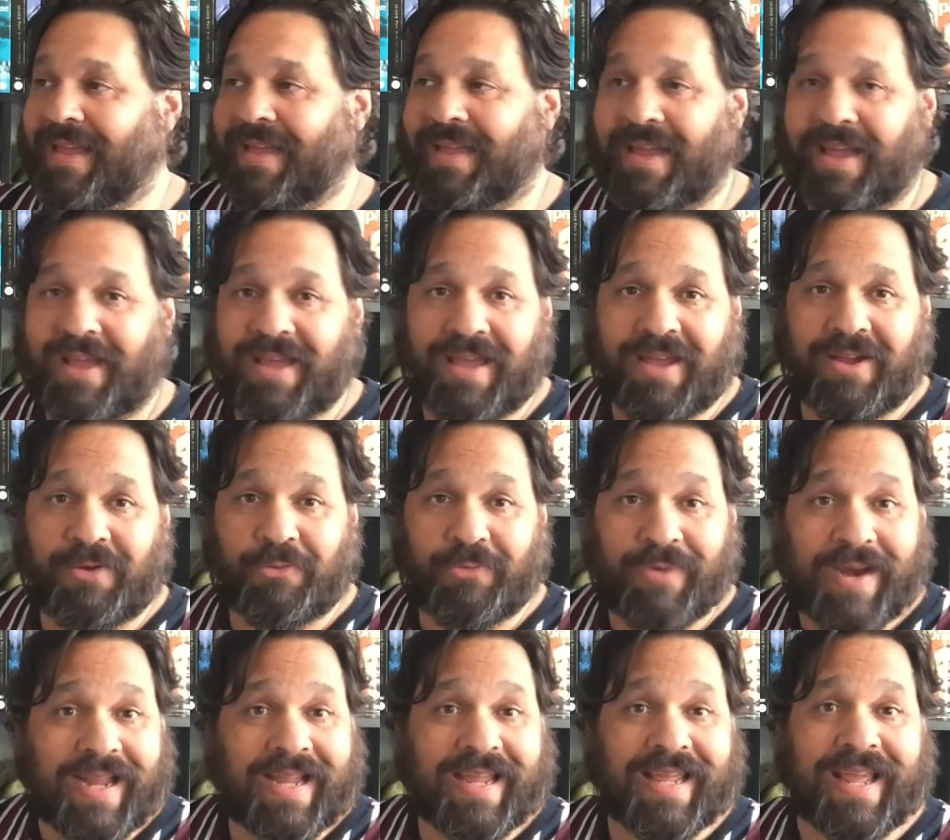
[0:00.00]

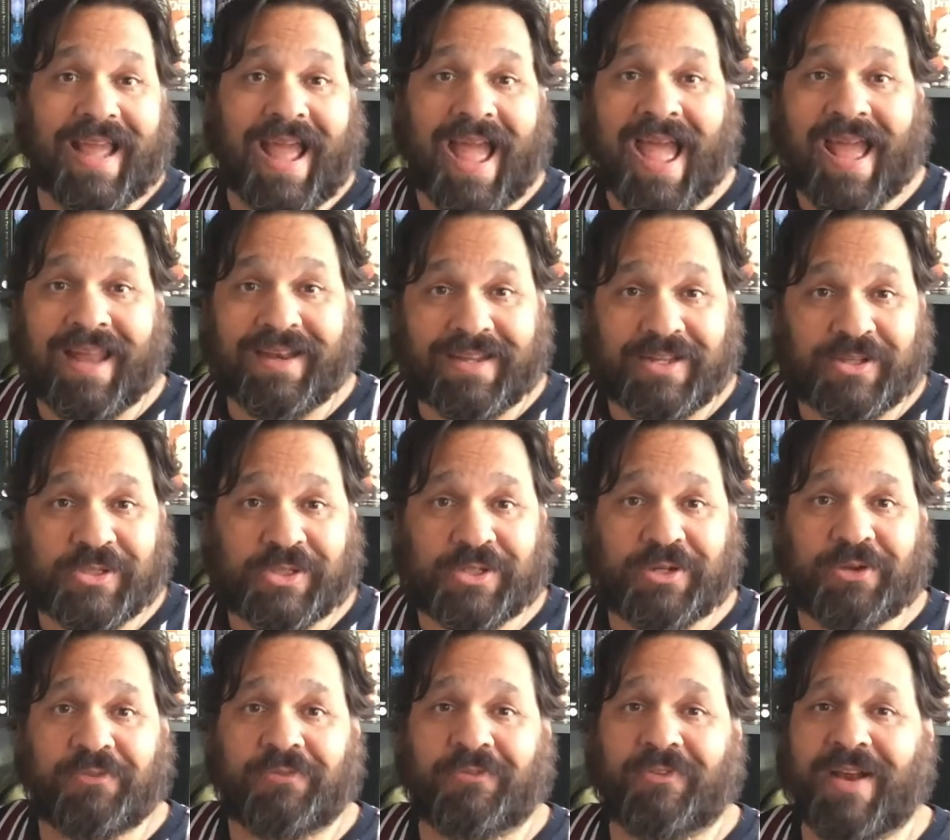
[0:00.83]
Rick and his
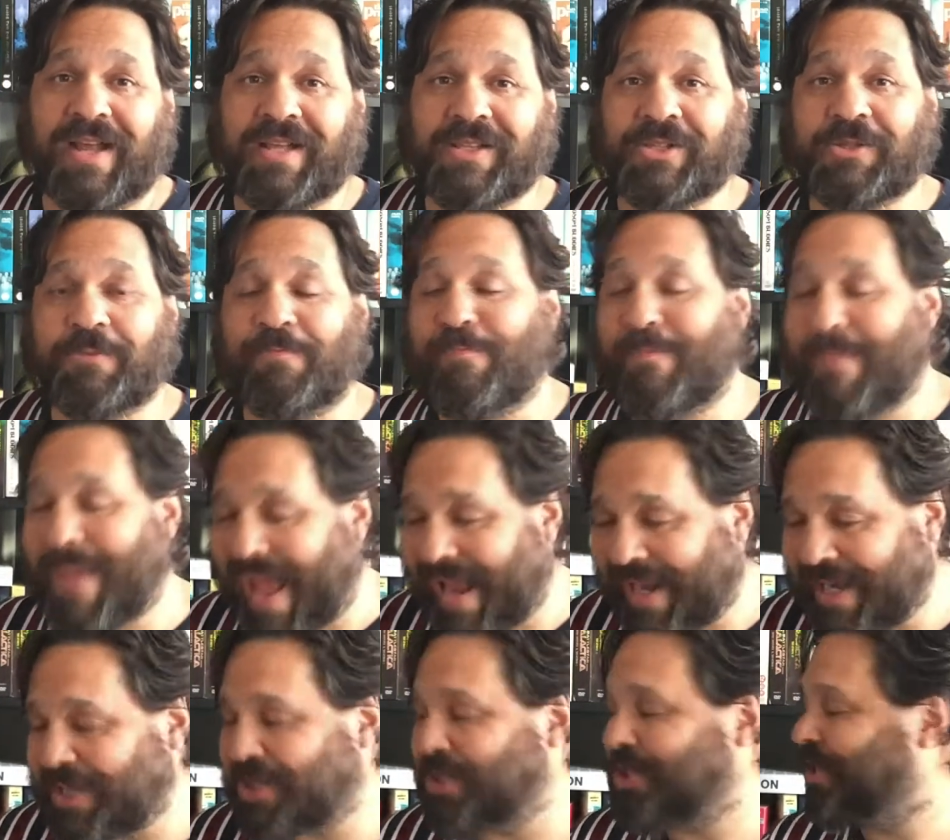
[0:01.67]
two friends
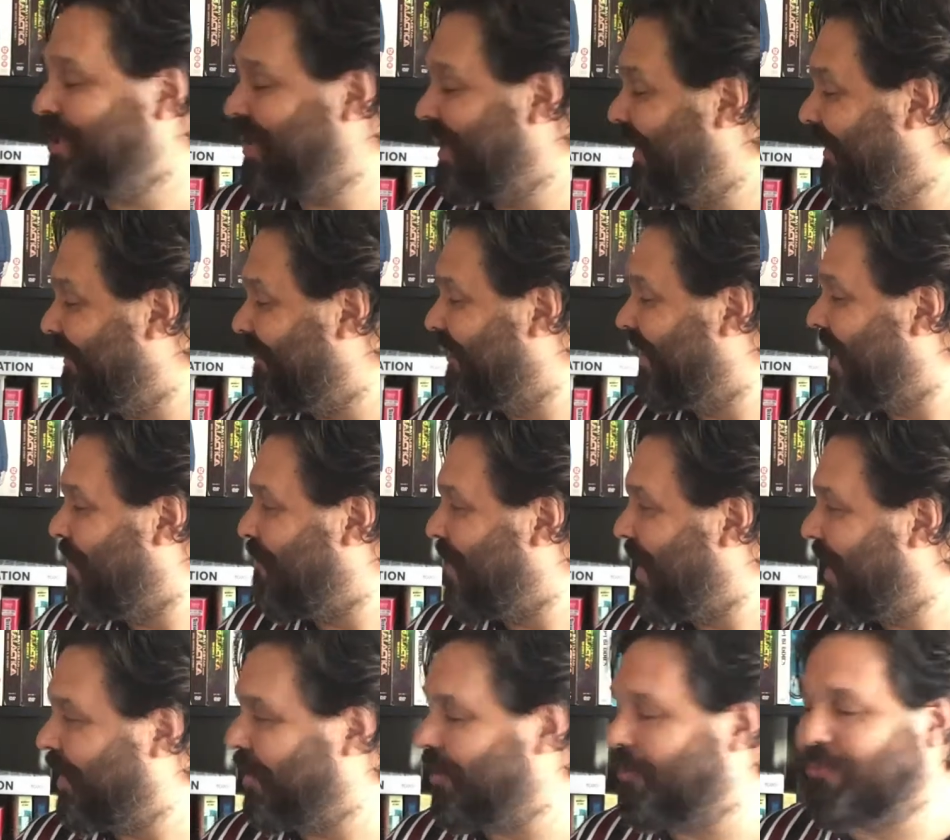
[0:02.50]
managed it. They
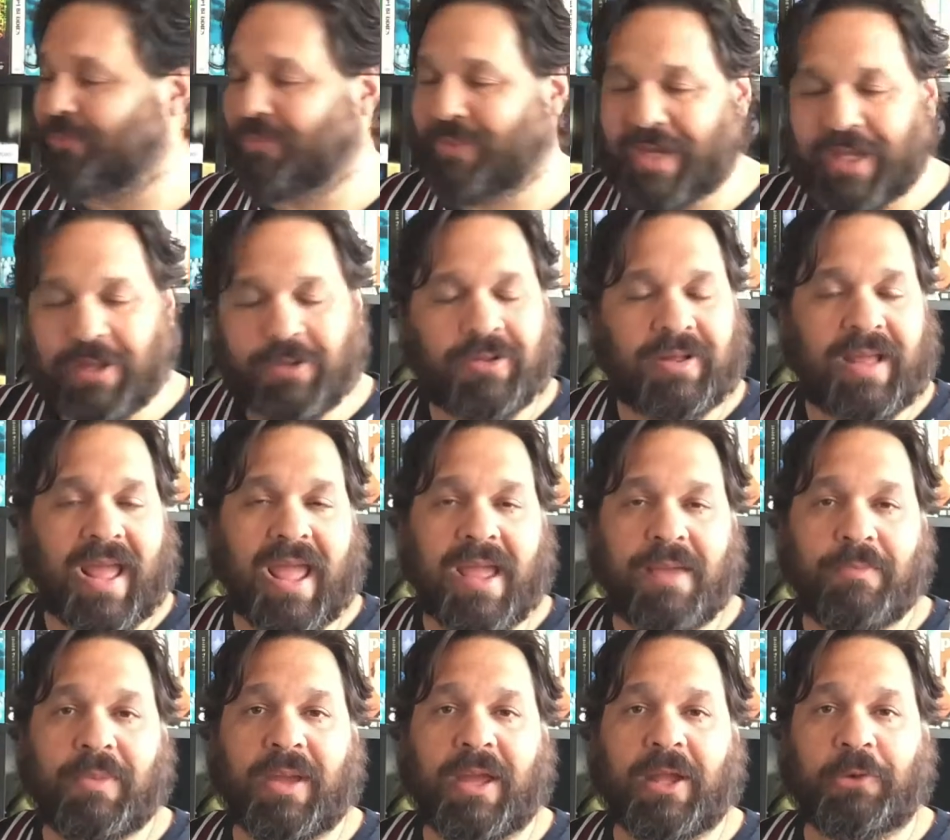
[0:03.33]
made a real
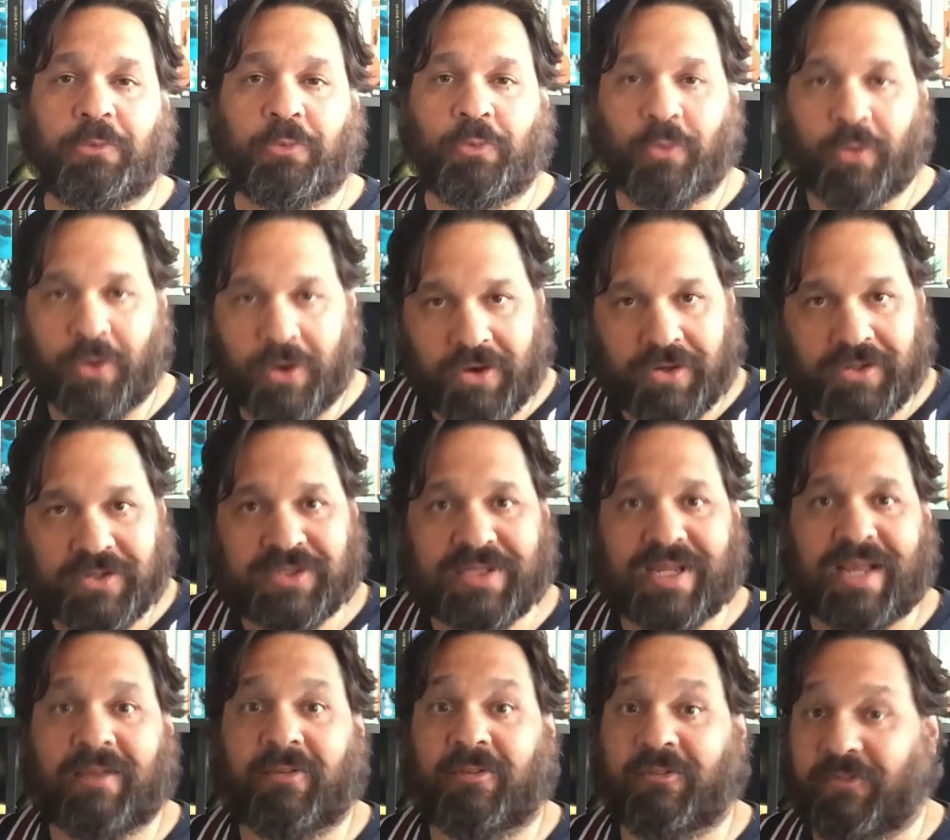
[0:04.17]
game. It works.
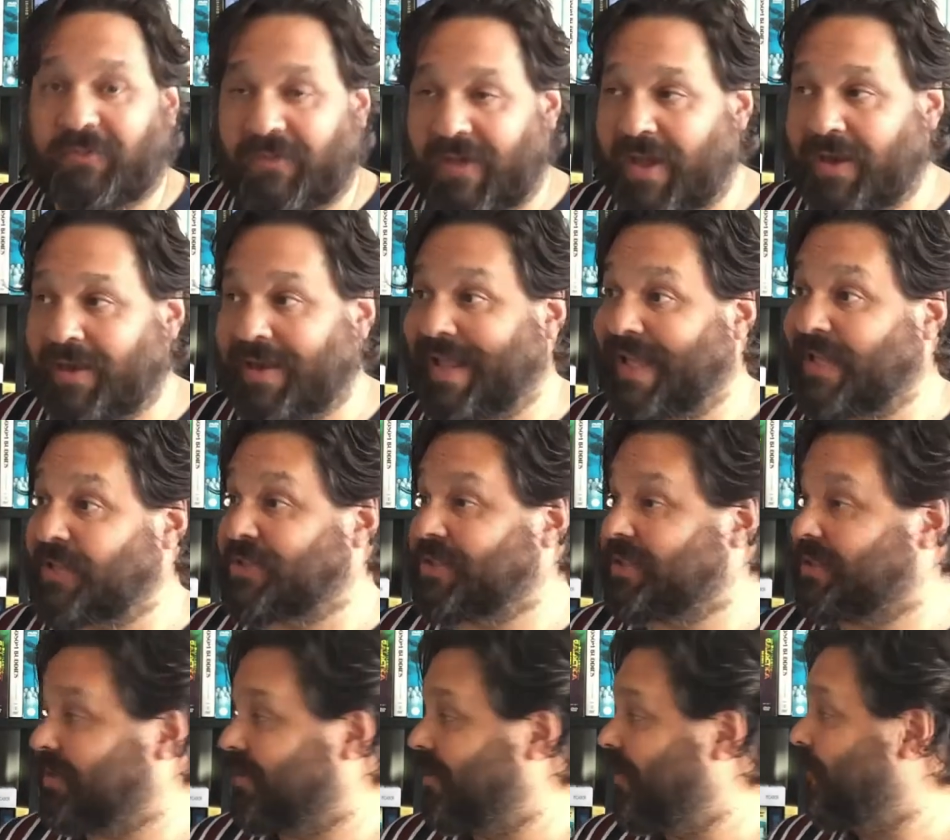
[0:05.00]
It's fun.
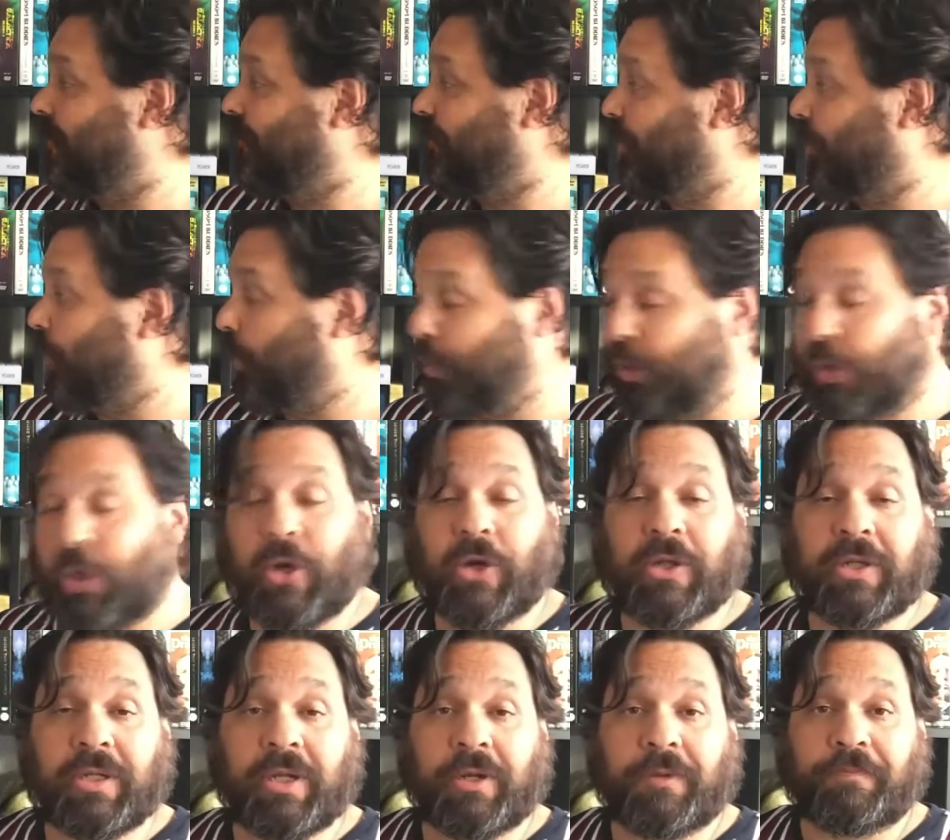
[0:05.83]
It's
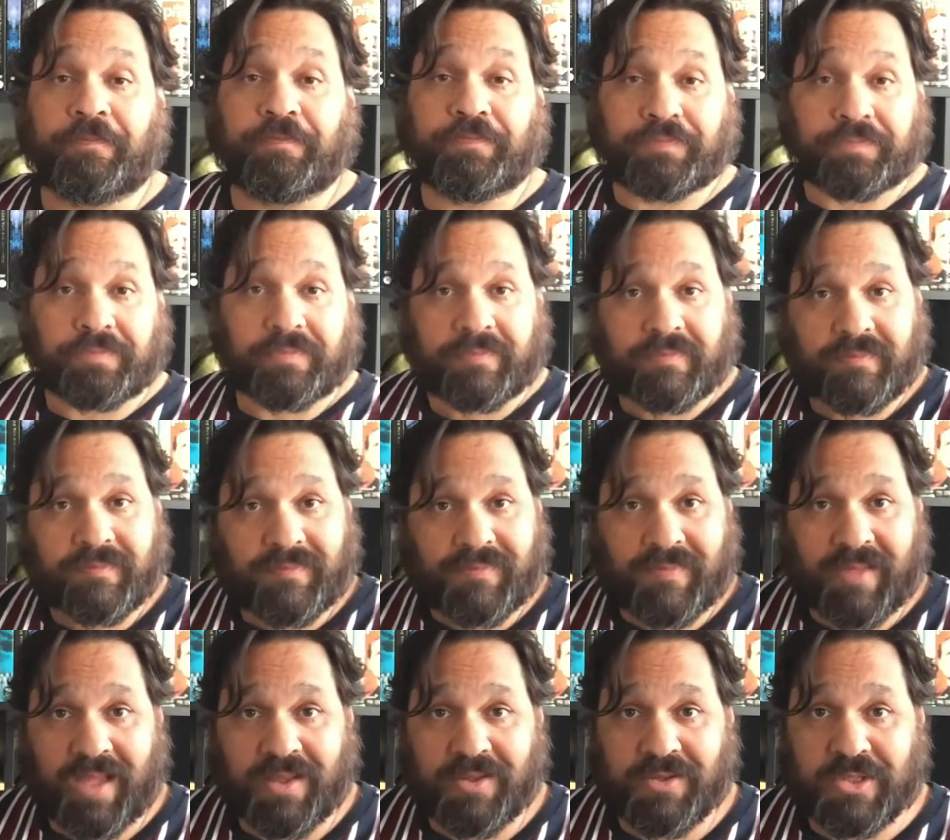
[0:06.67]
good.
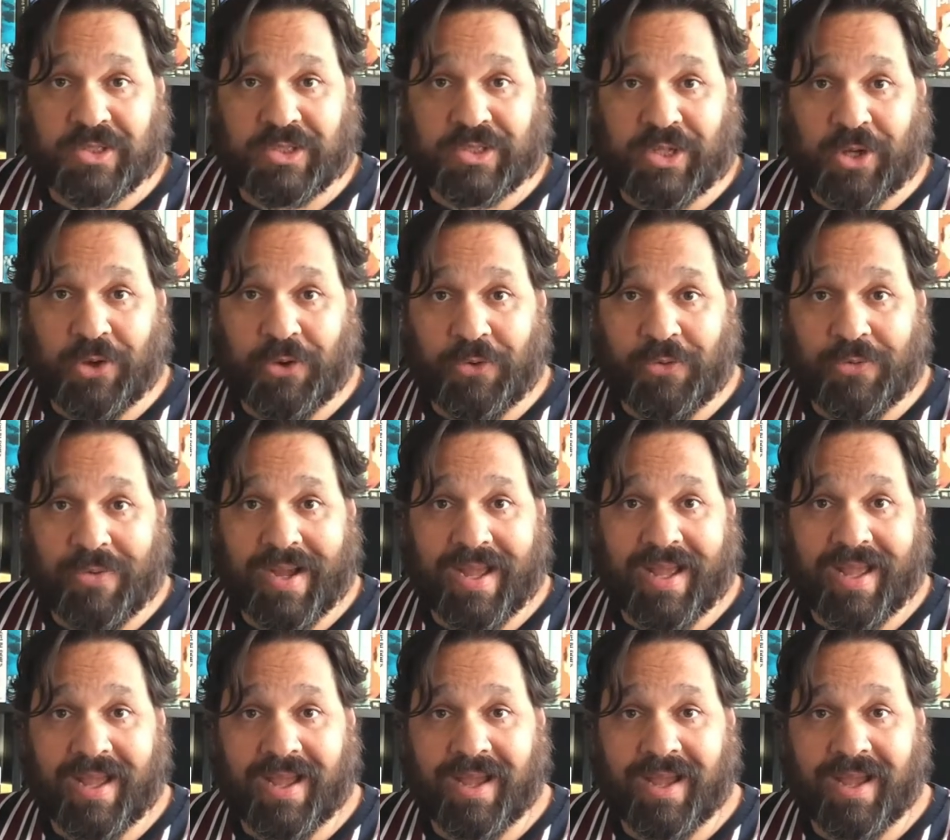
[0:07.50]
So